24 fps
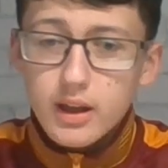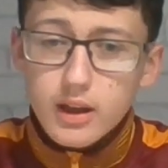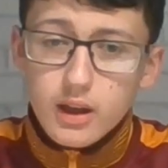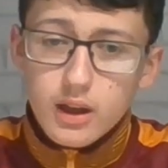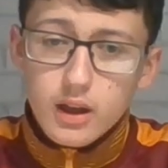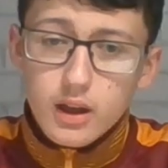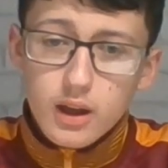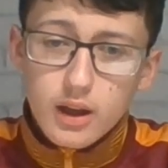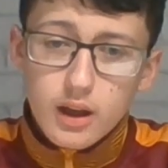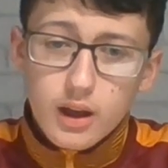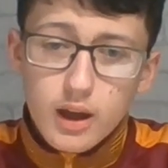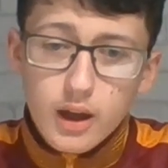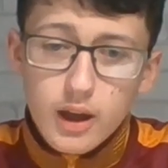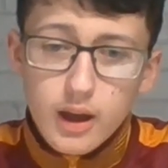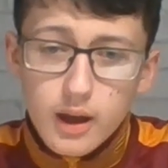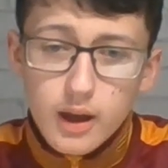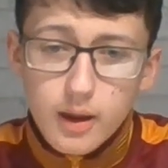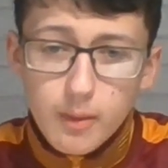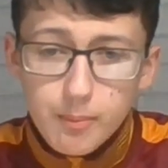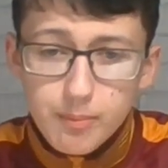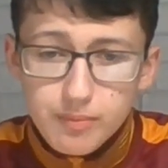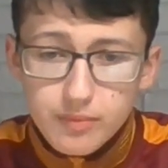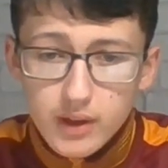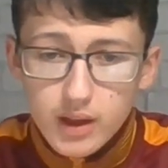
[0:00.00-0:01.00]

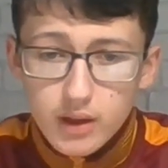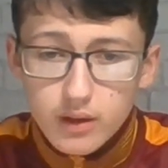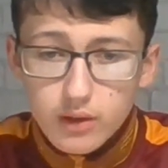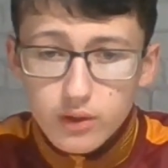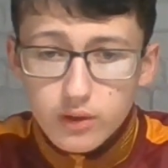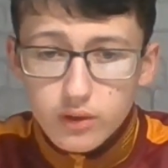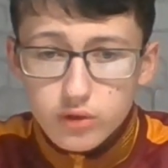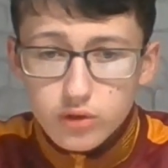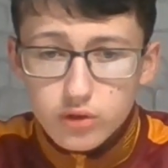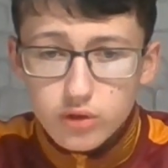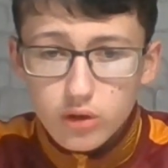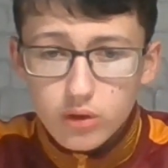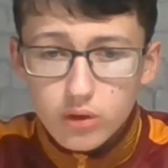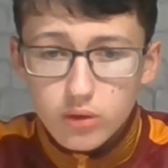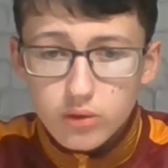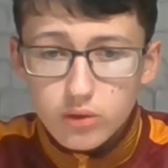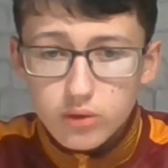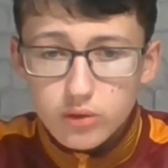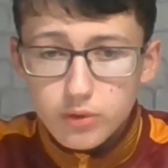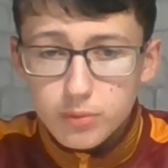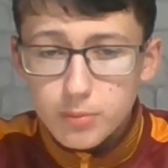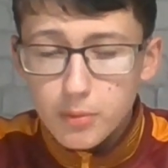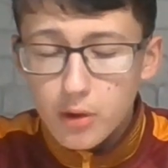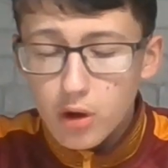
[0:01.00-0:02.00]
So
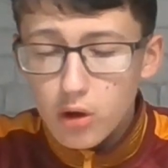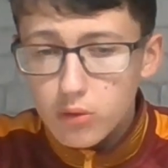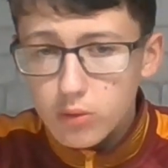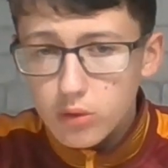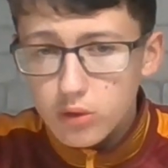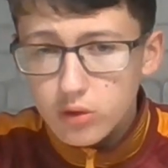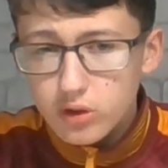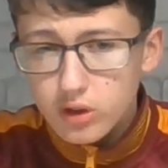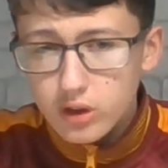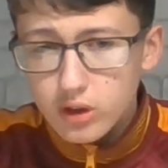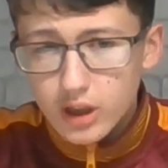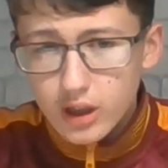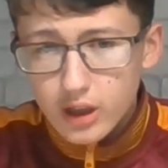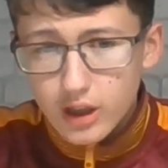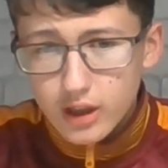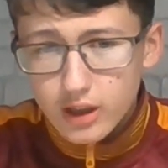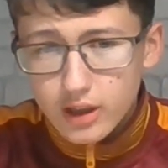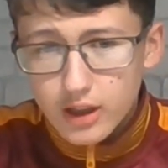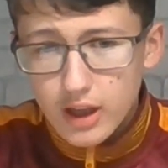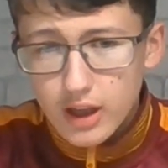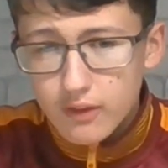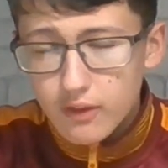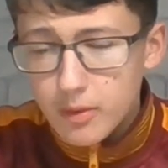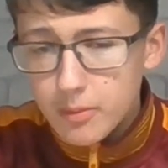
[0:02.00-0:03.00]
Smallwood,
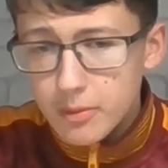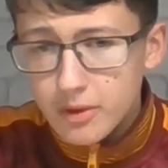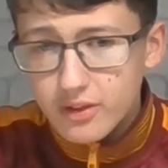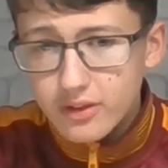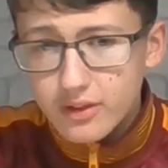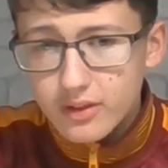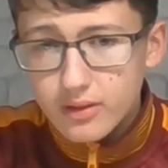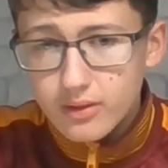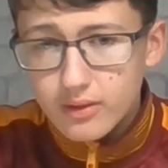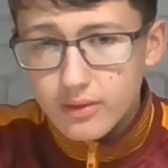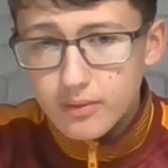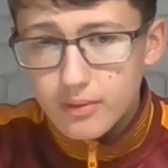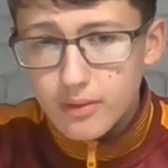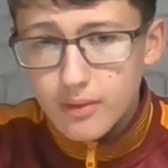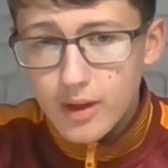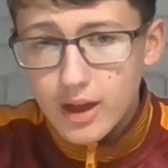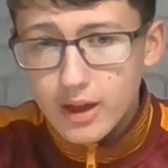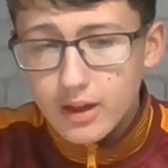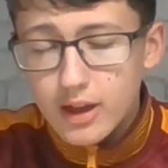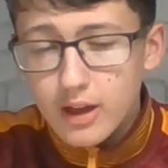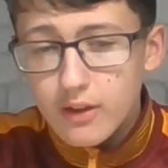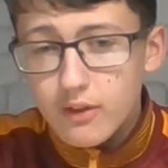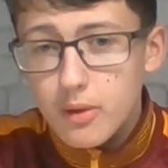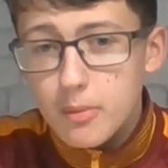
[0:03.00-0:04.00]
I'd give him
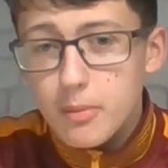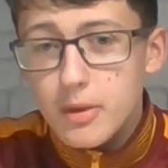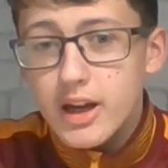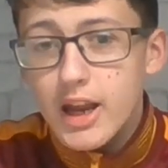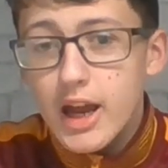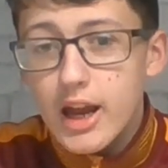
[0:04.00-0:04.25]
an 8,